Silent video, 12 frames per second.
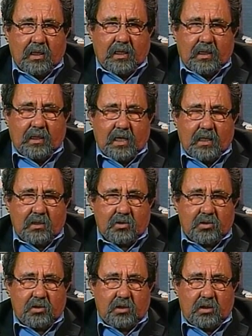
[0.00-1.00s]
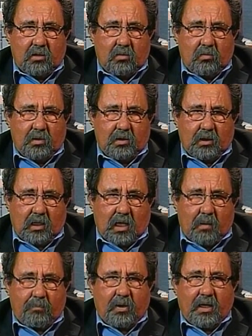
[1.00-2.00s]
and that is to deal with a
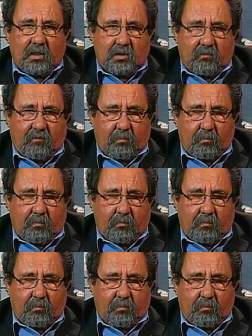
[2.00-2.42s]
comprehensive